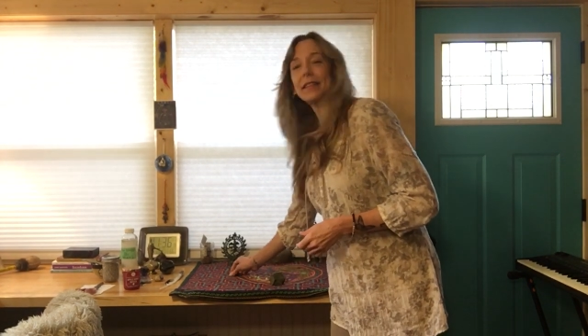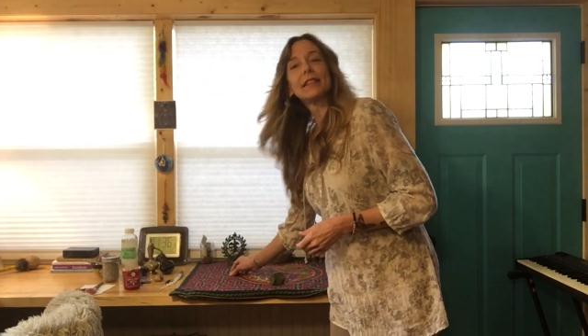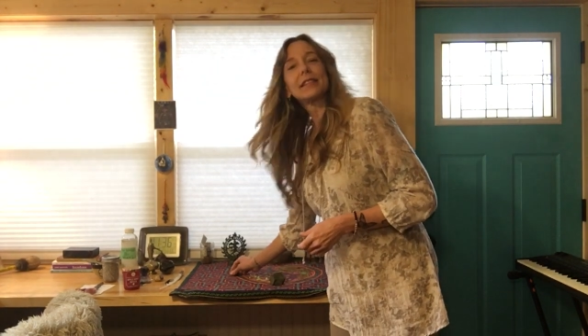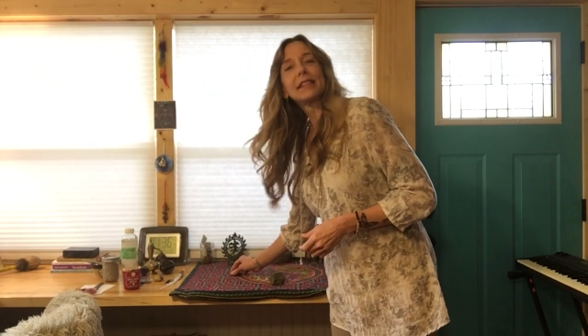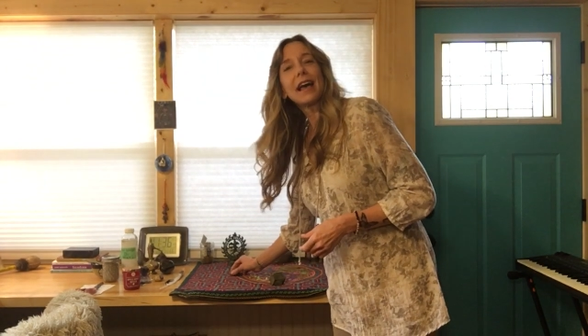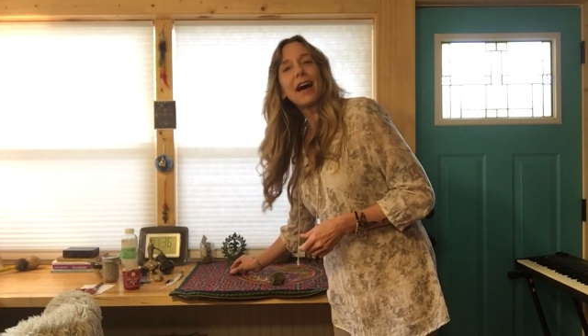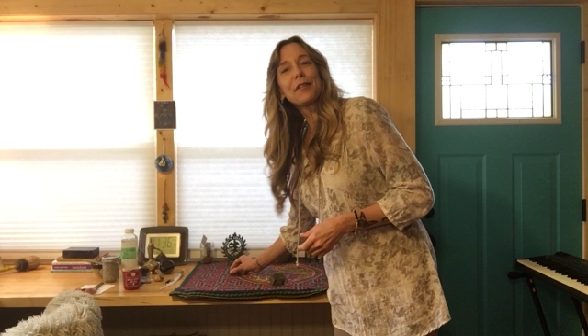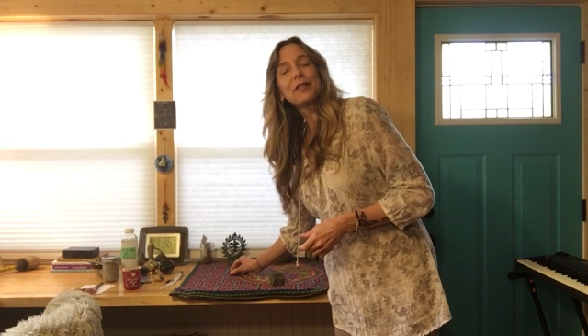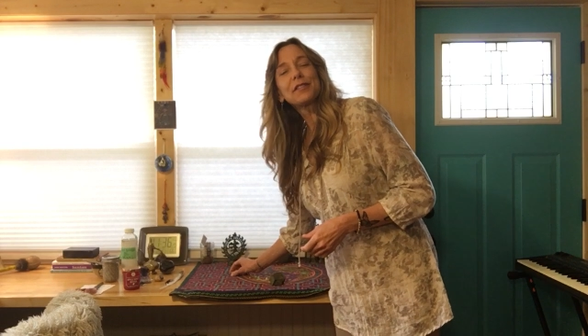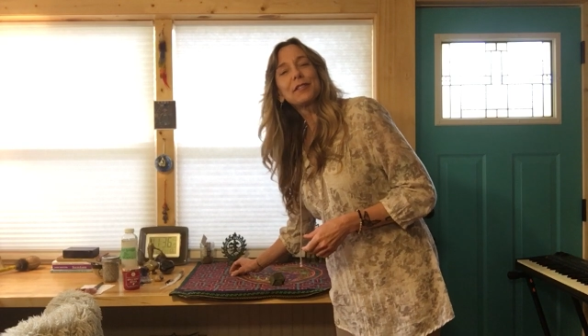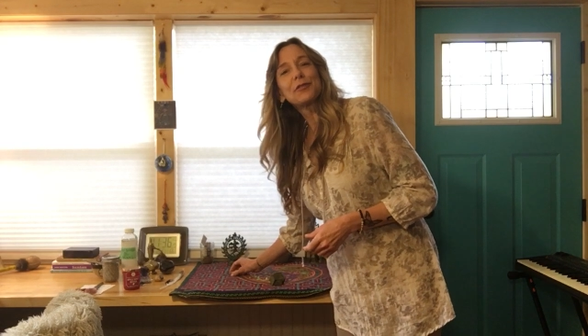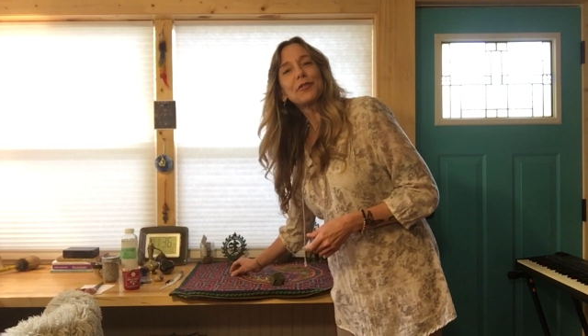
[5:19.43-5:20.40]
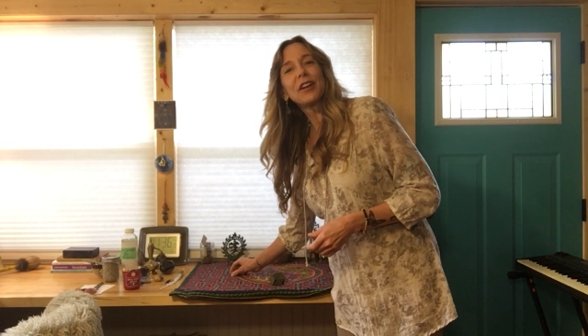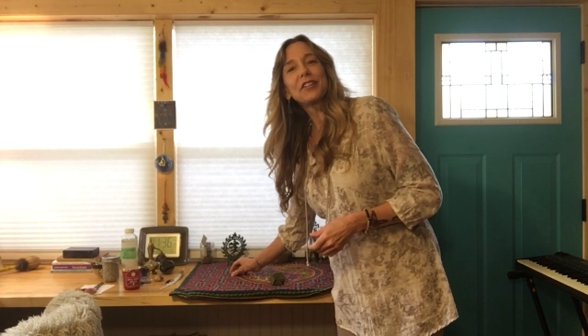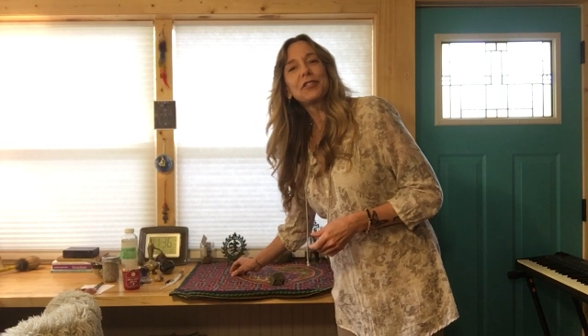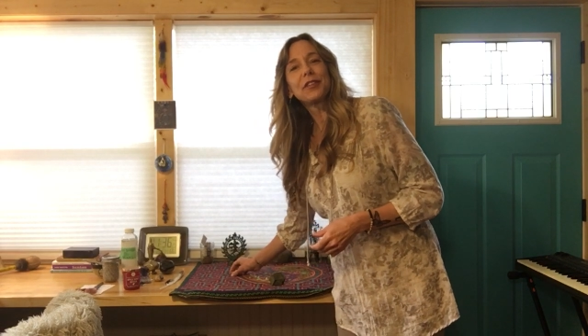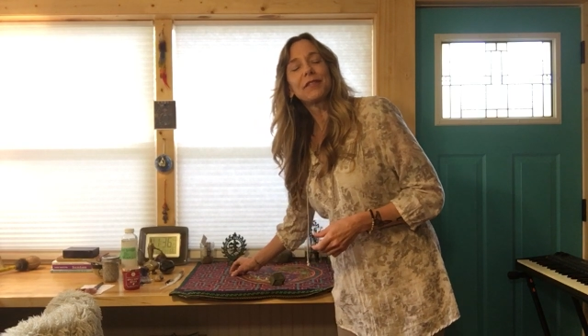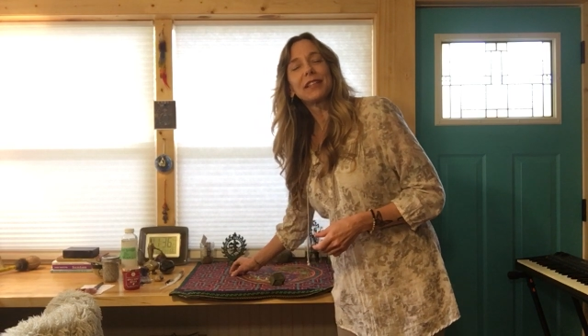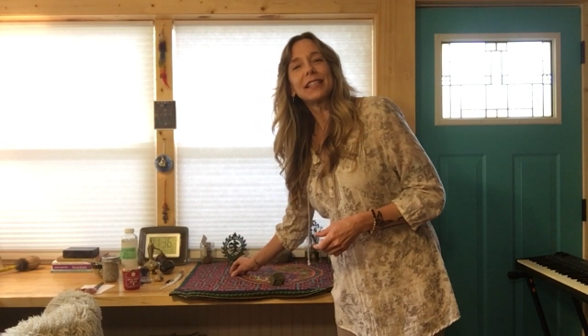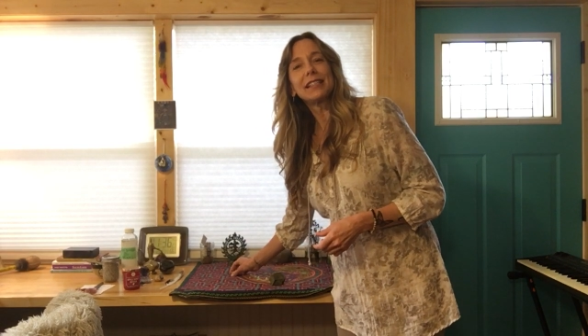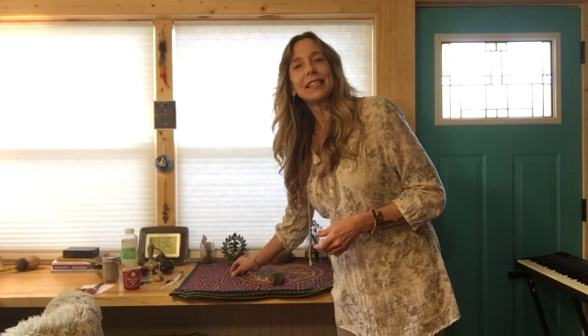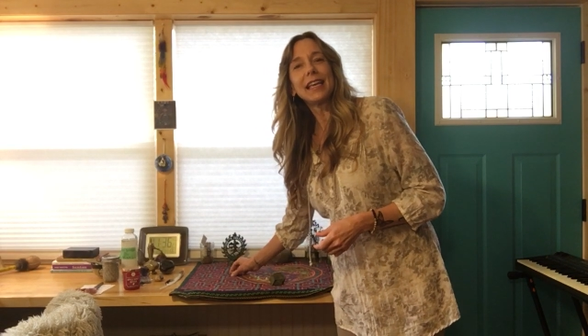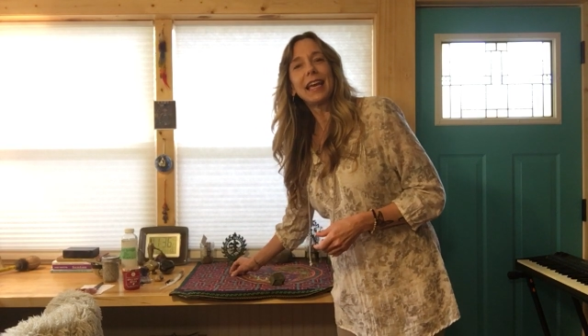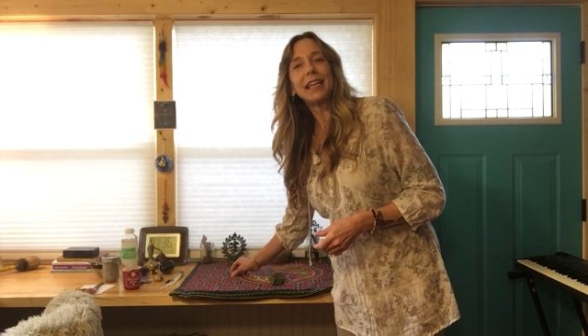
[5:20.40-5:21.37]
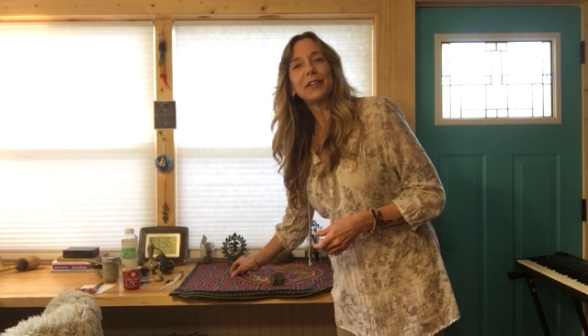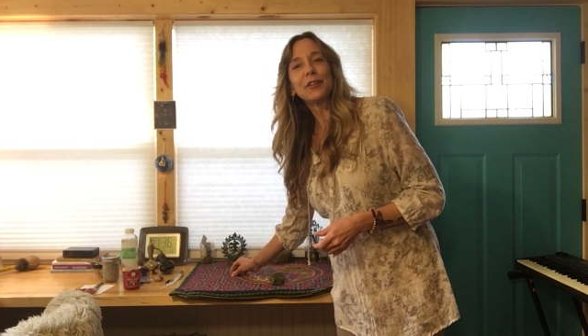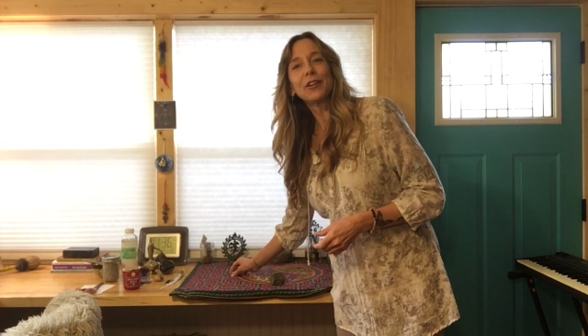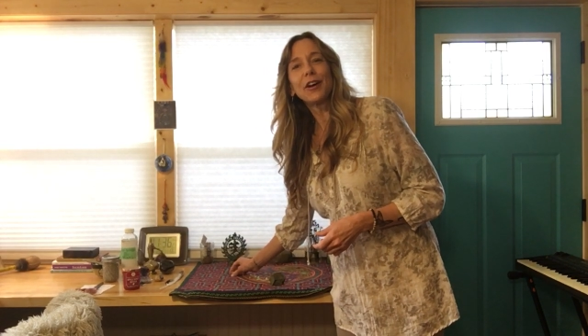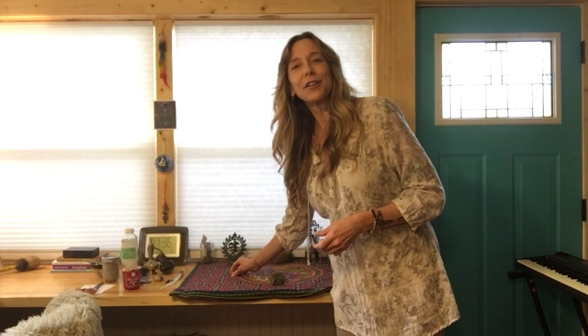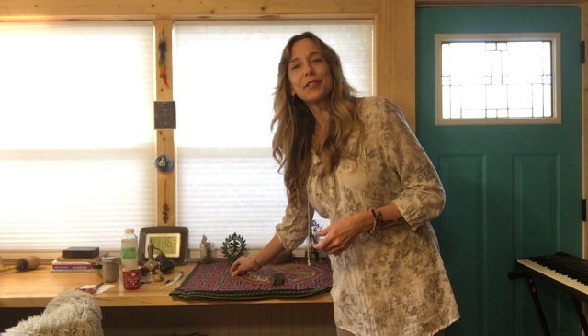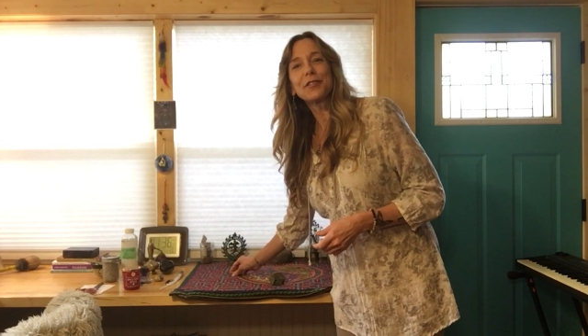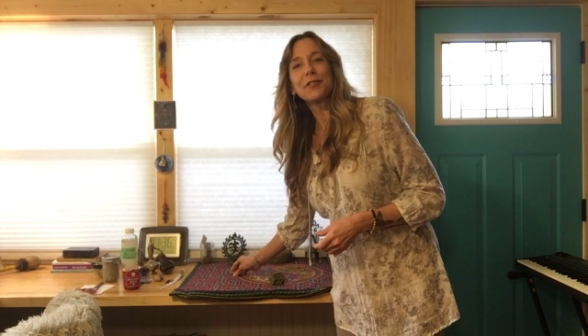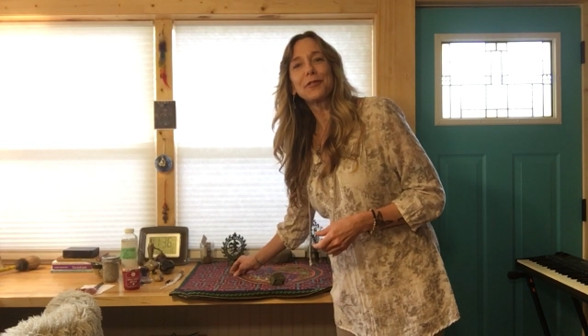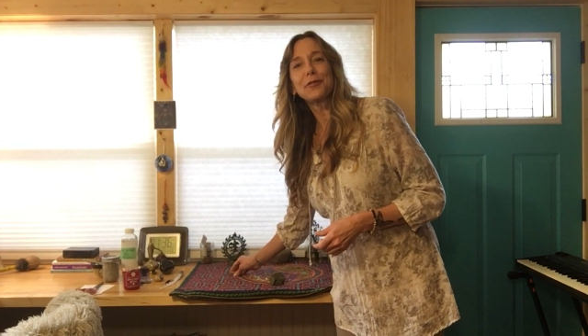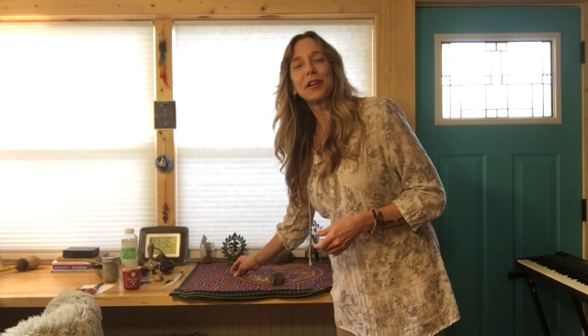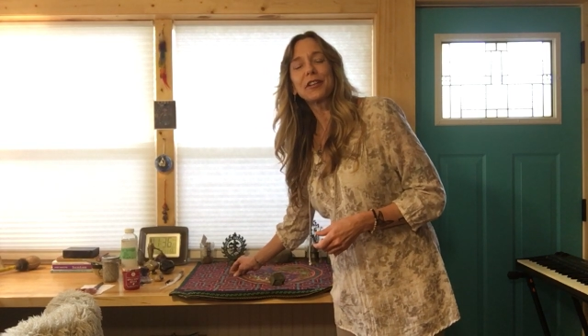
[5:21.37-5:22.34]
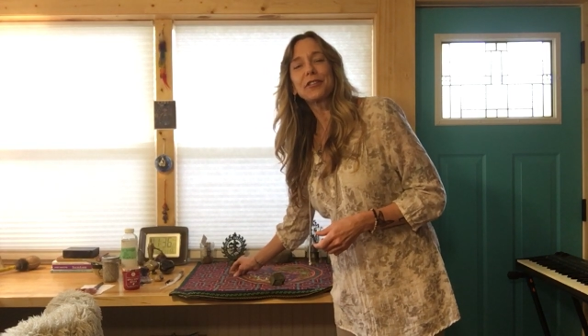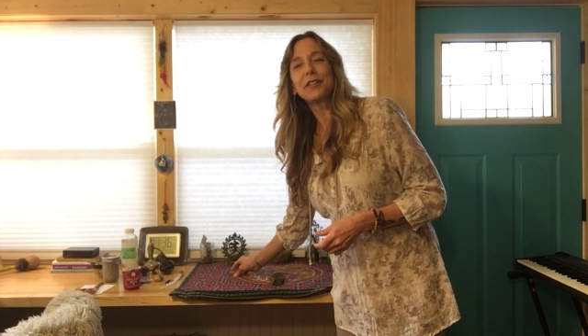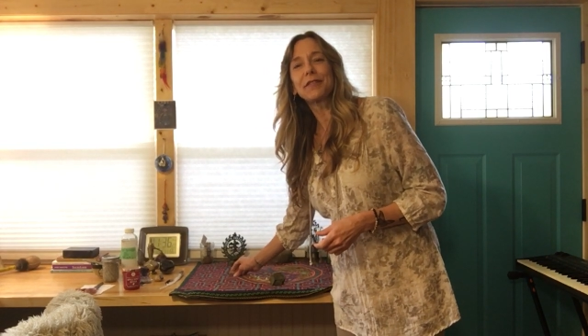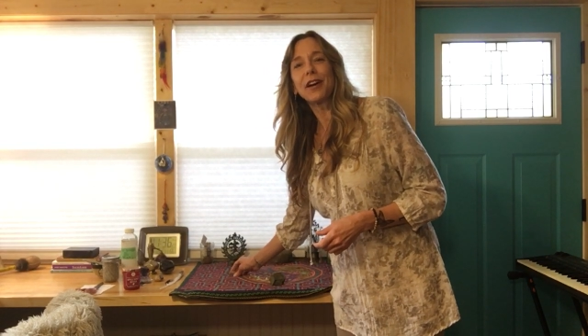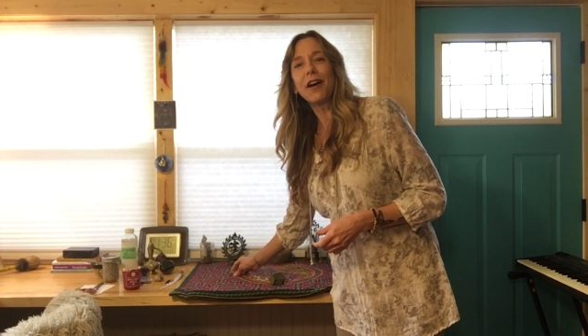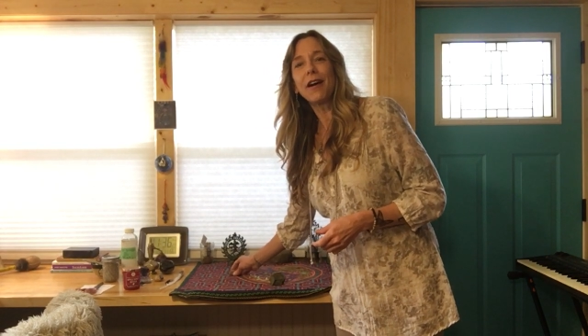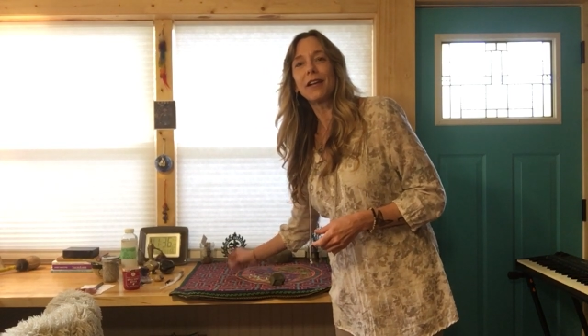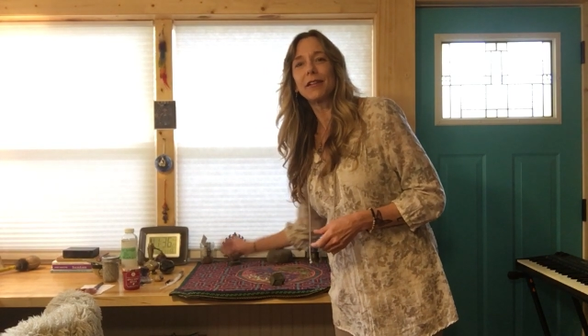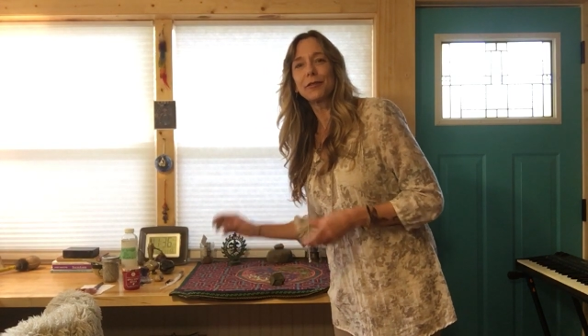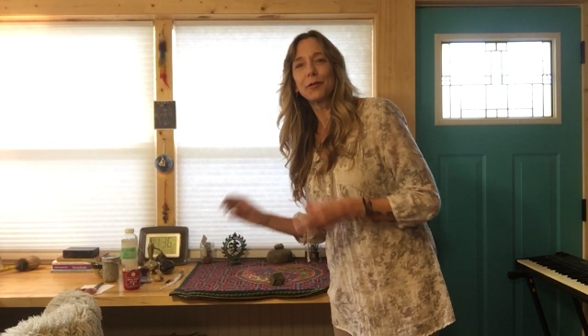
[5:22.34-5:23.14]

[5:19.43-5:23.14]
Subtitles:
The south is the direction of the container, also the direction of the heart.